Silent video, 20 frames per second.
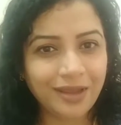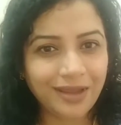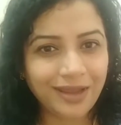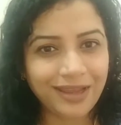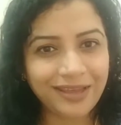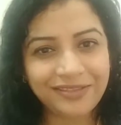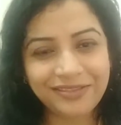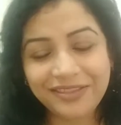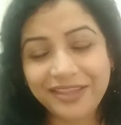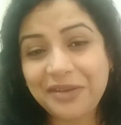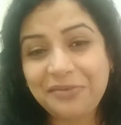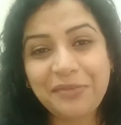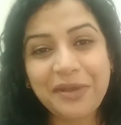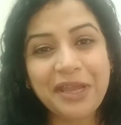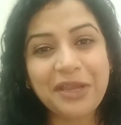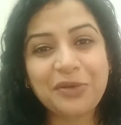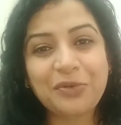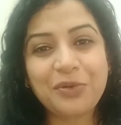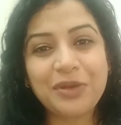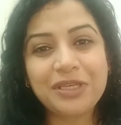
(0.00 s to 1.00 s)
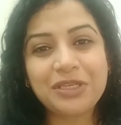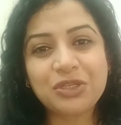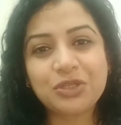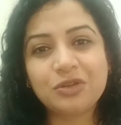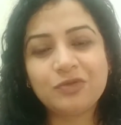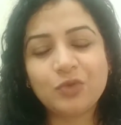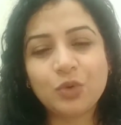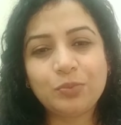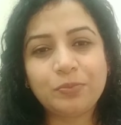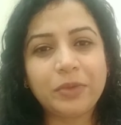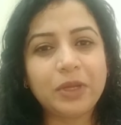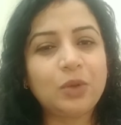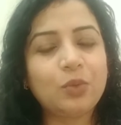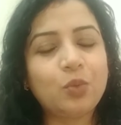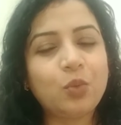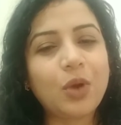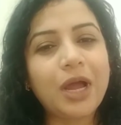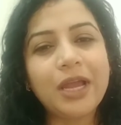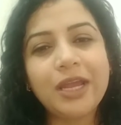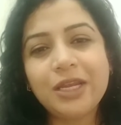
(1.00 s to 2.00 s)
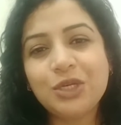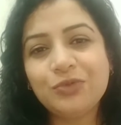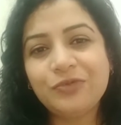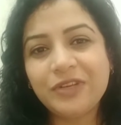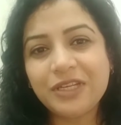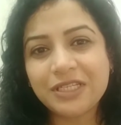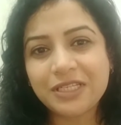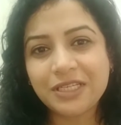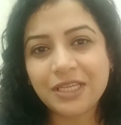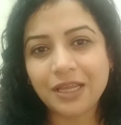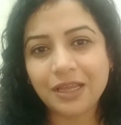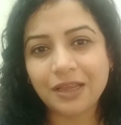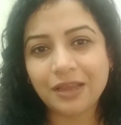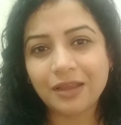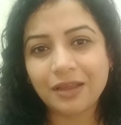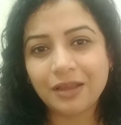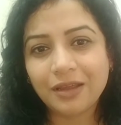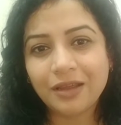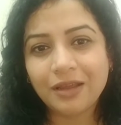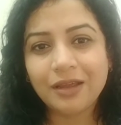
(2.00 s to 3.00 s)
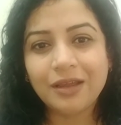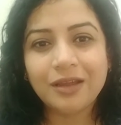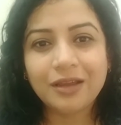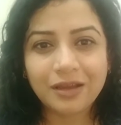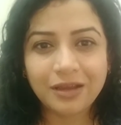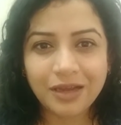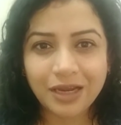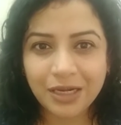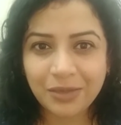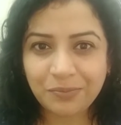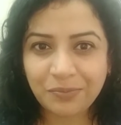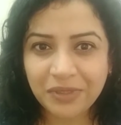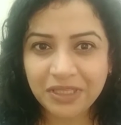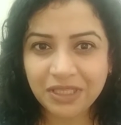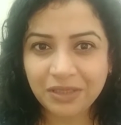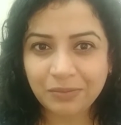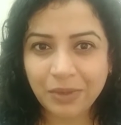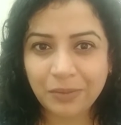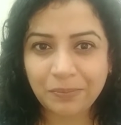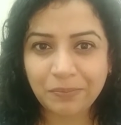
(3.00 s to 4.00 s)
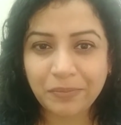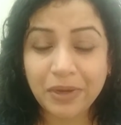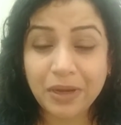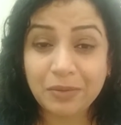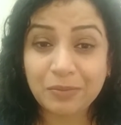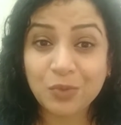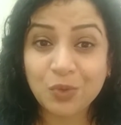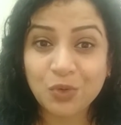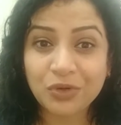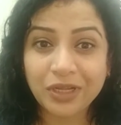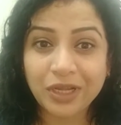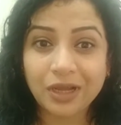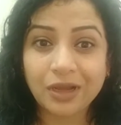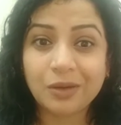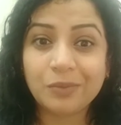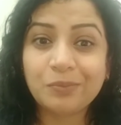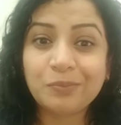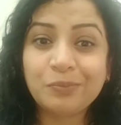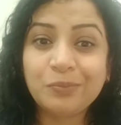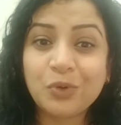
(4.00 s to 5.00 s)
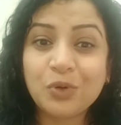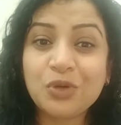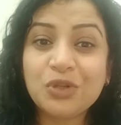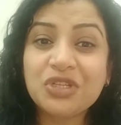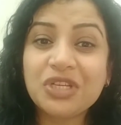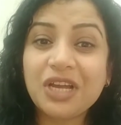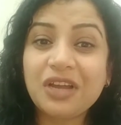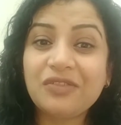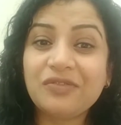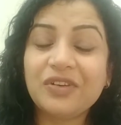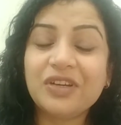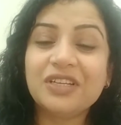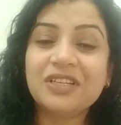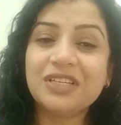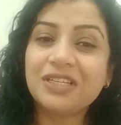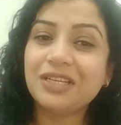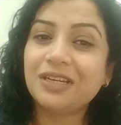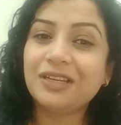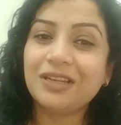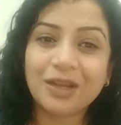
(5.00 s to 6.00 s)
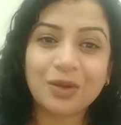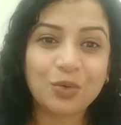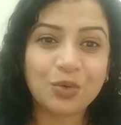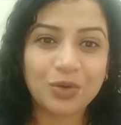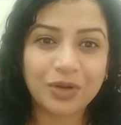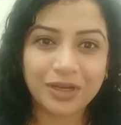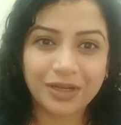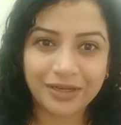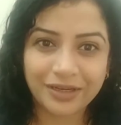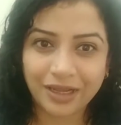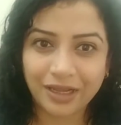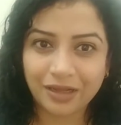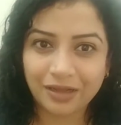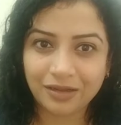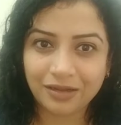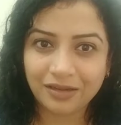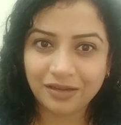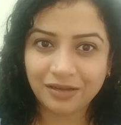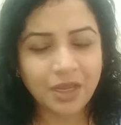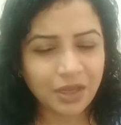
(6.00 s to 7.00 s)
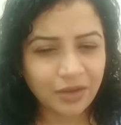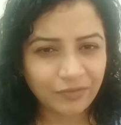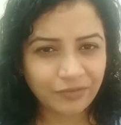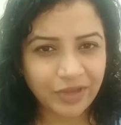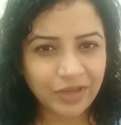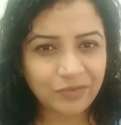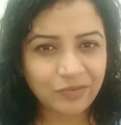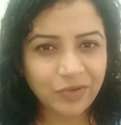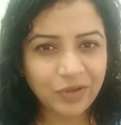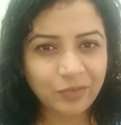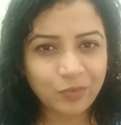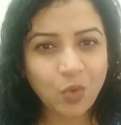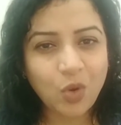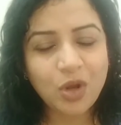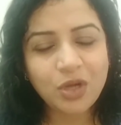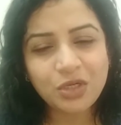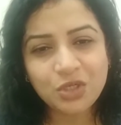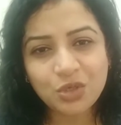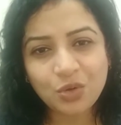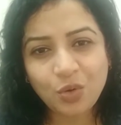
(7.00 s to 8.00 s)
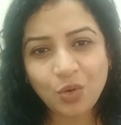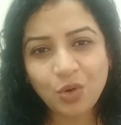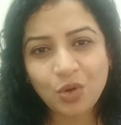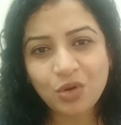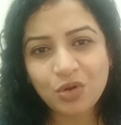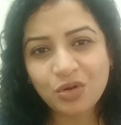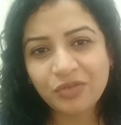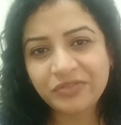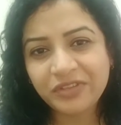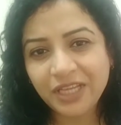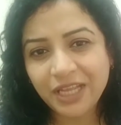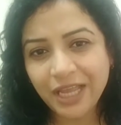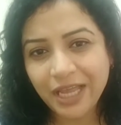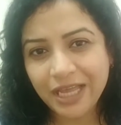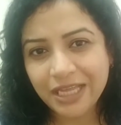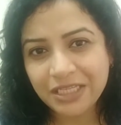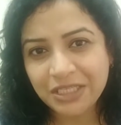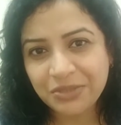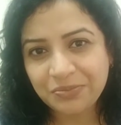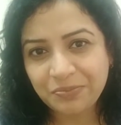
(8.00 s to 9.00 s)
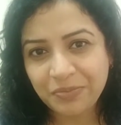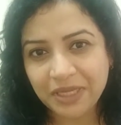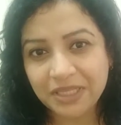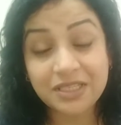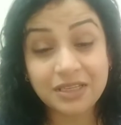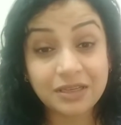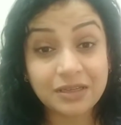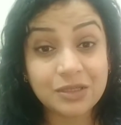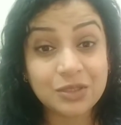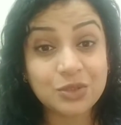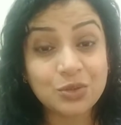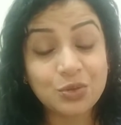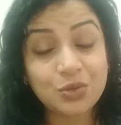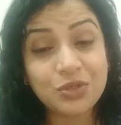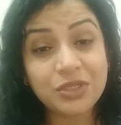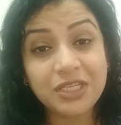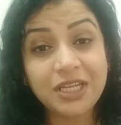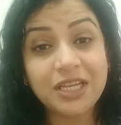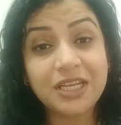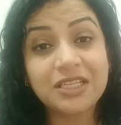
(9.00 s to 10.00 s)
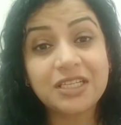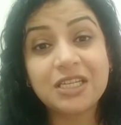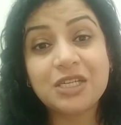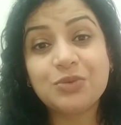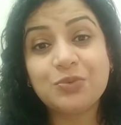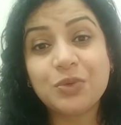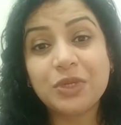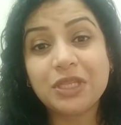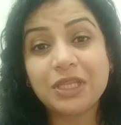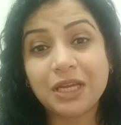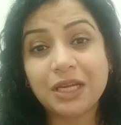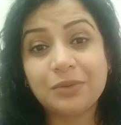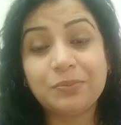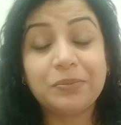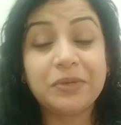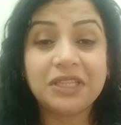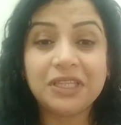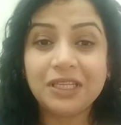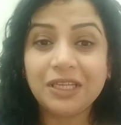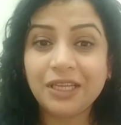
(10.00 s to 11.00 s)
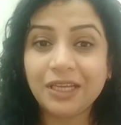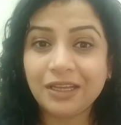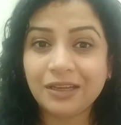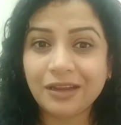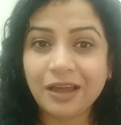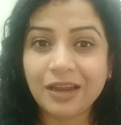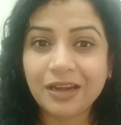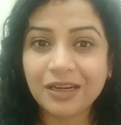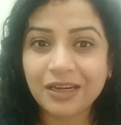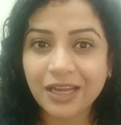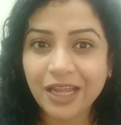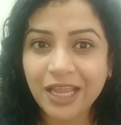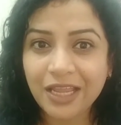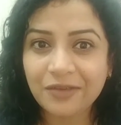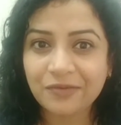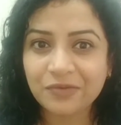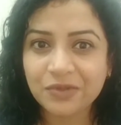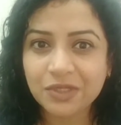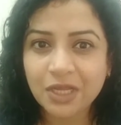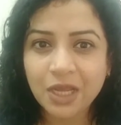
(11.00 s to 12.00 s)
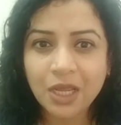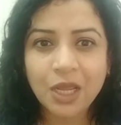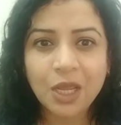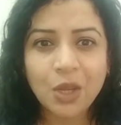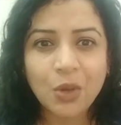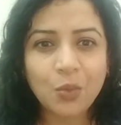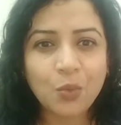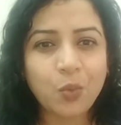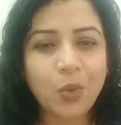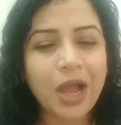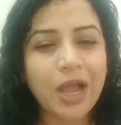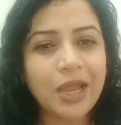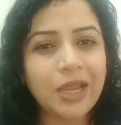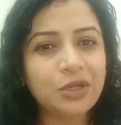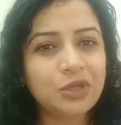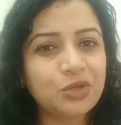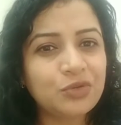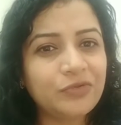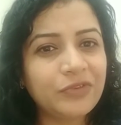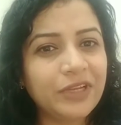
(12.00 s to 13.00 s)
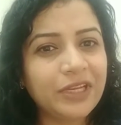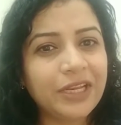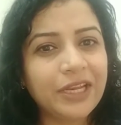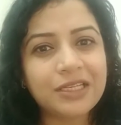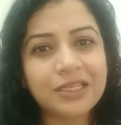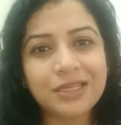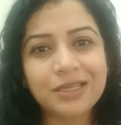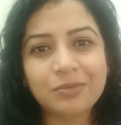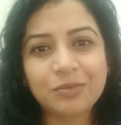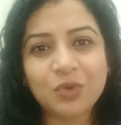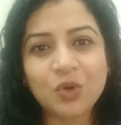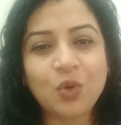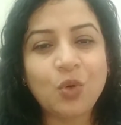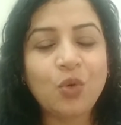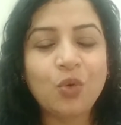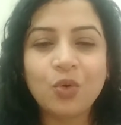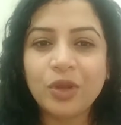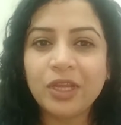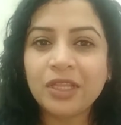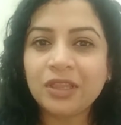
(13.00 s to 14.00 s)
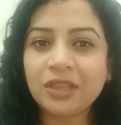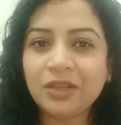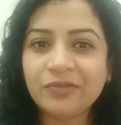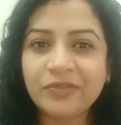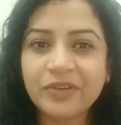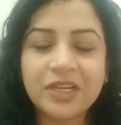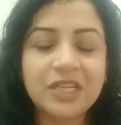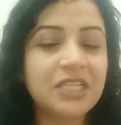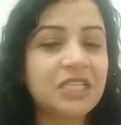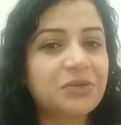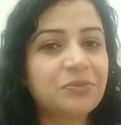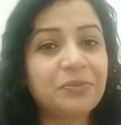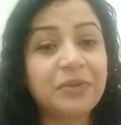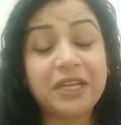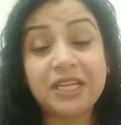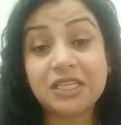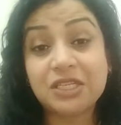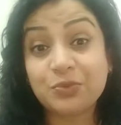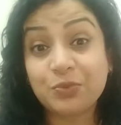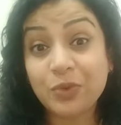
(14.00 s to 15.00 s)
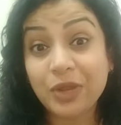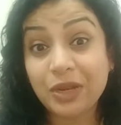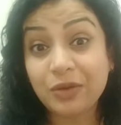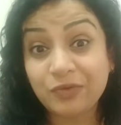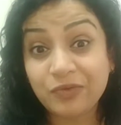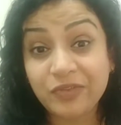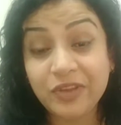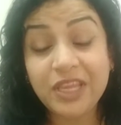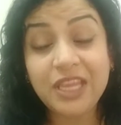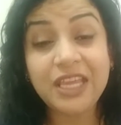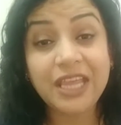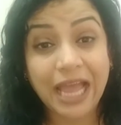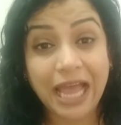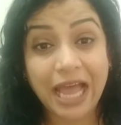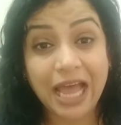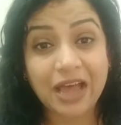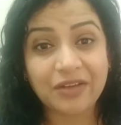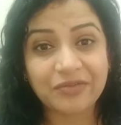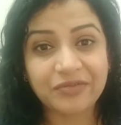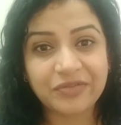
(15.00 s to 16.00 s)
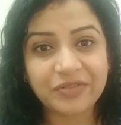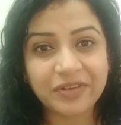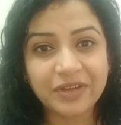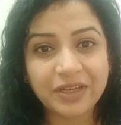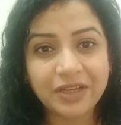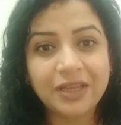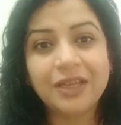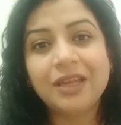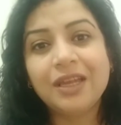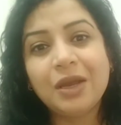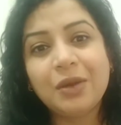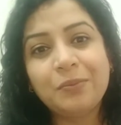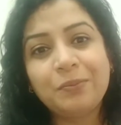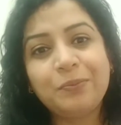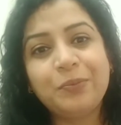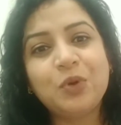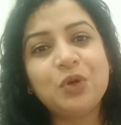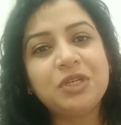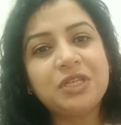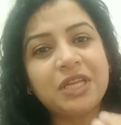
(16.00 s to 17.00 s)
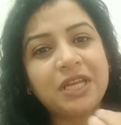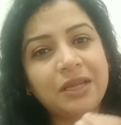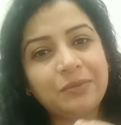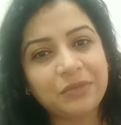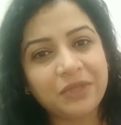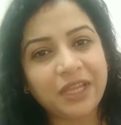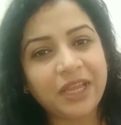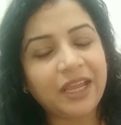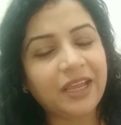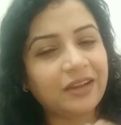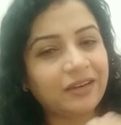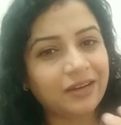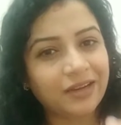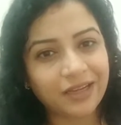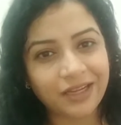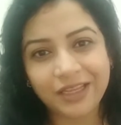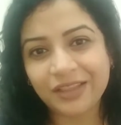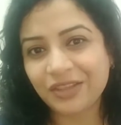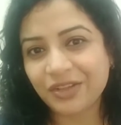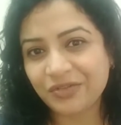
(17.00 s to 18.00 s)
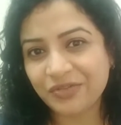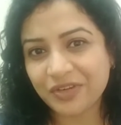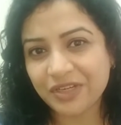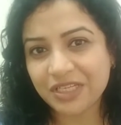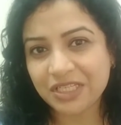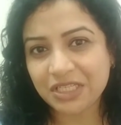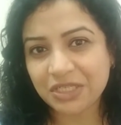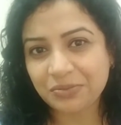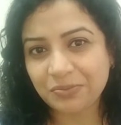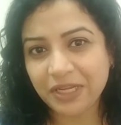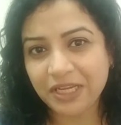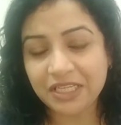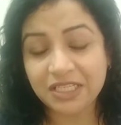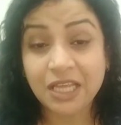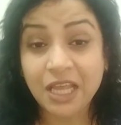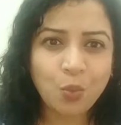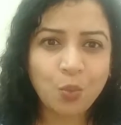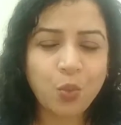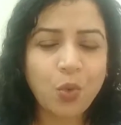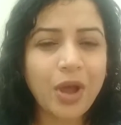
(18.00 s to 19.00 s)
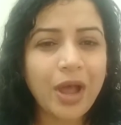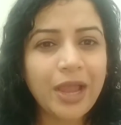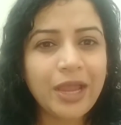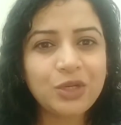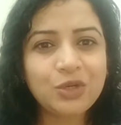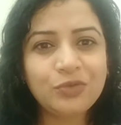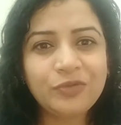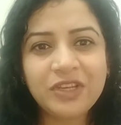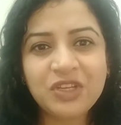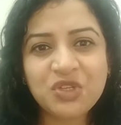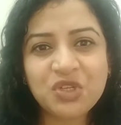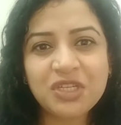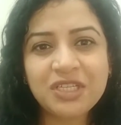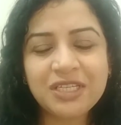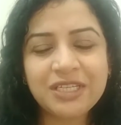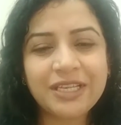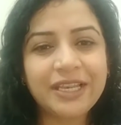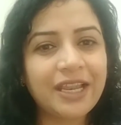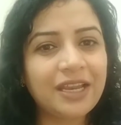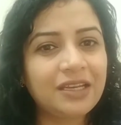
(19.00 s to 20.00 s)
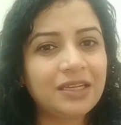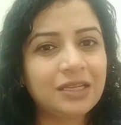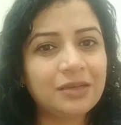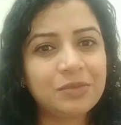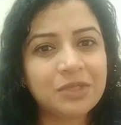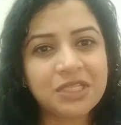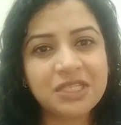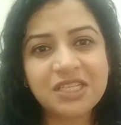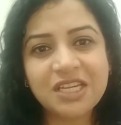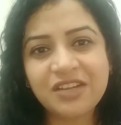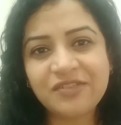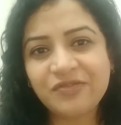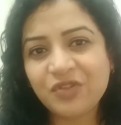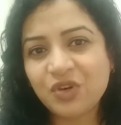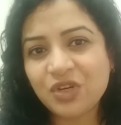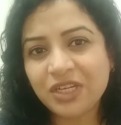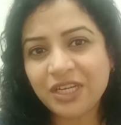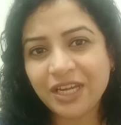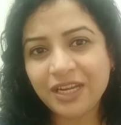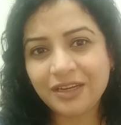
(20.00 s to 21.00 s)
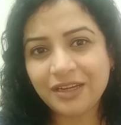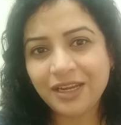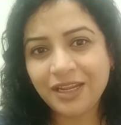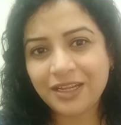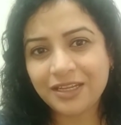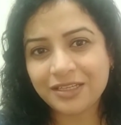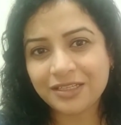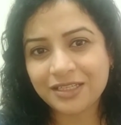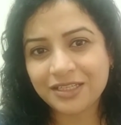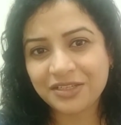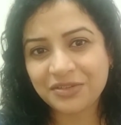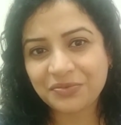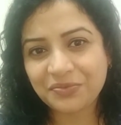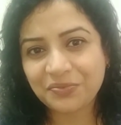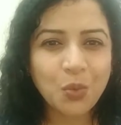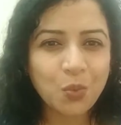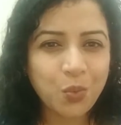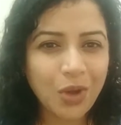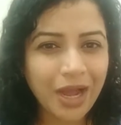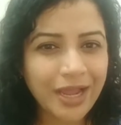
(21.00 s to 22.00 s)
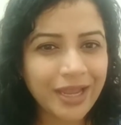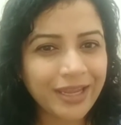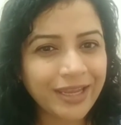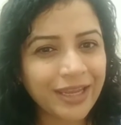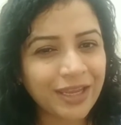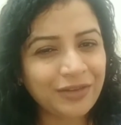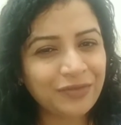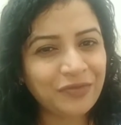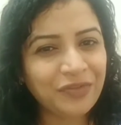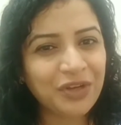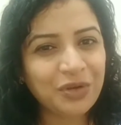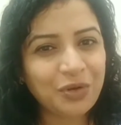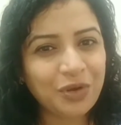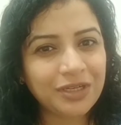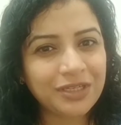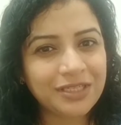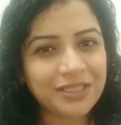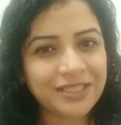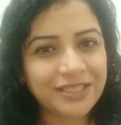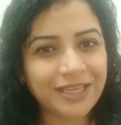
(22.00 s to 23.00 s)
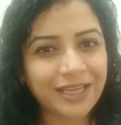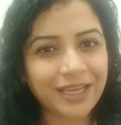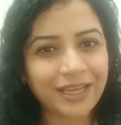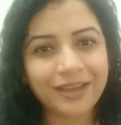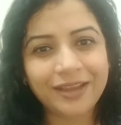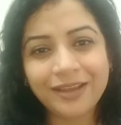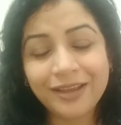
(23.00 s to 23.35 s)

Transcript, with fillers: And then my question would be why do we say Ganpati Bappa Morya, Purcha Varshi Laukarya? When we want all of the aspects associated with Ganpati in our lives, why do we let him go in the first place when we have put him there in the first place? Why do we just let him stay for 10 days? Why can we not say,